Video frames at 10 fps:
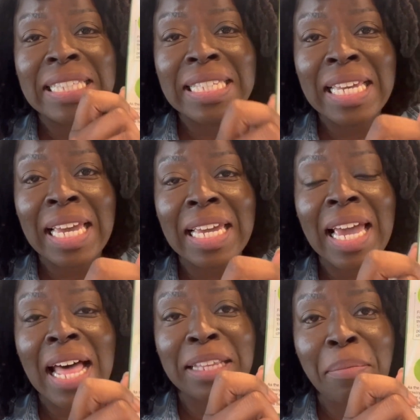
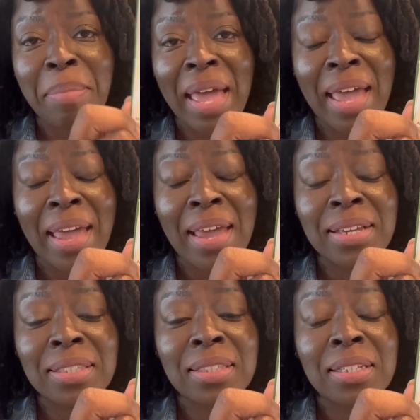10-gallon
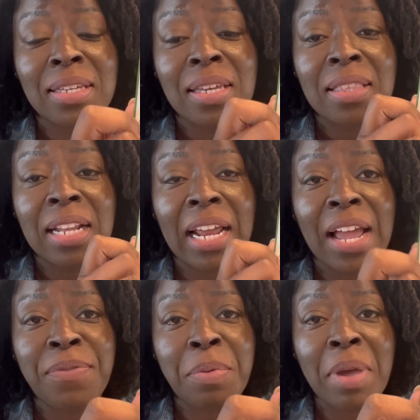bags that I
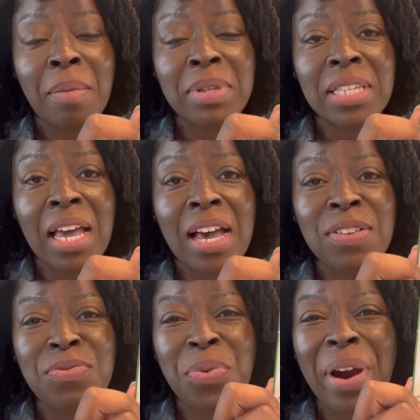got from
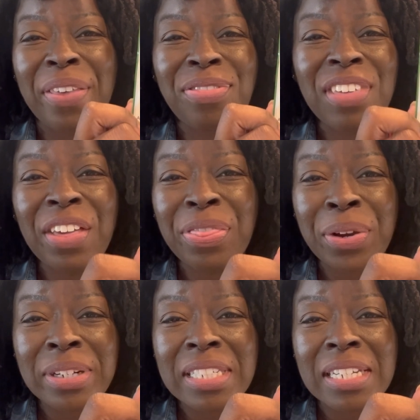Amazon for I think
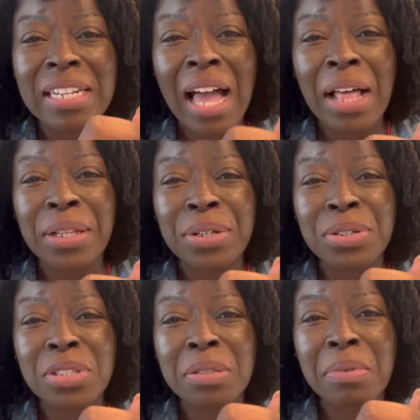
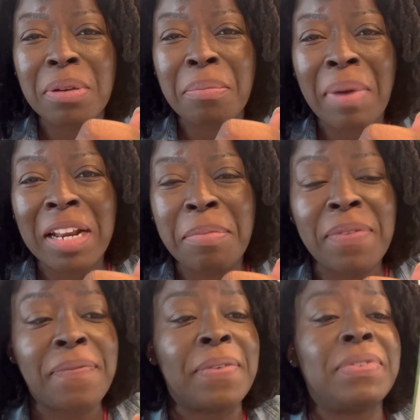$13, might have
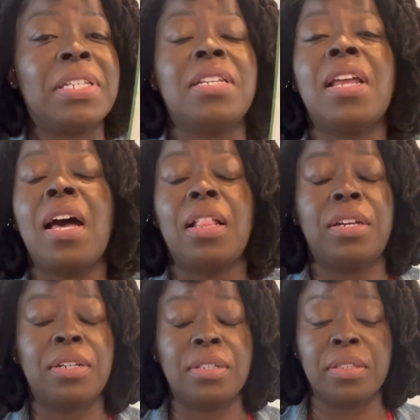been
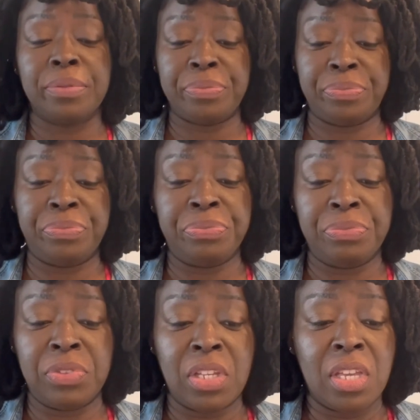$15.
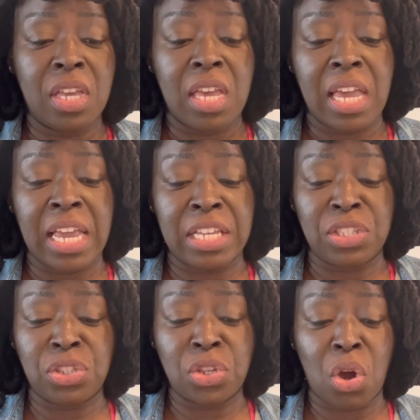And
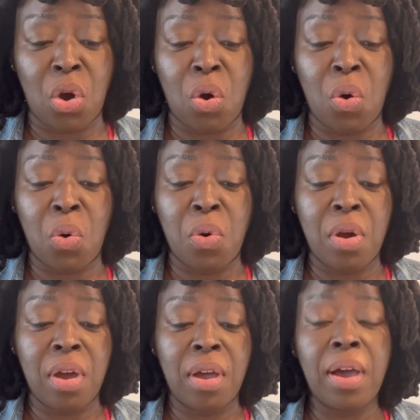so
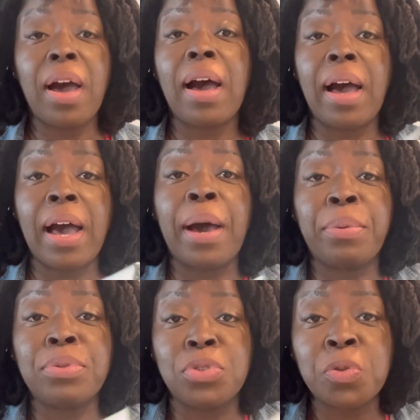I
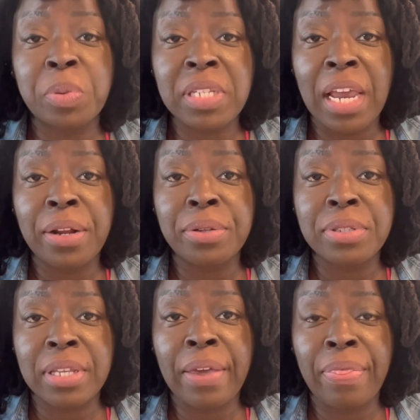will do
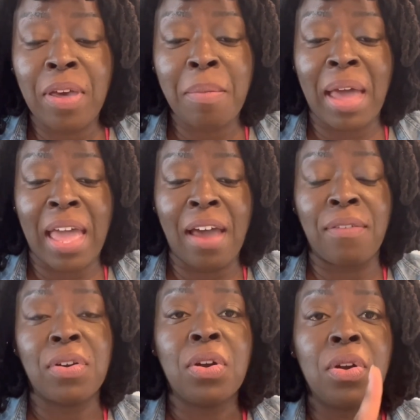potatoes in them. I
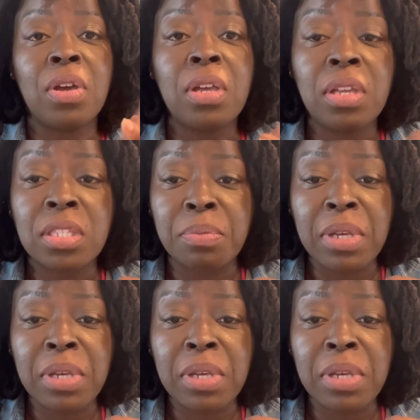have some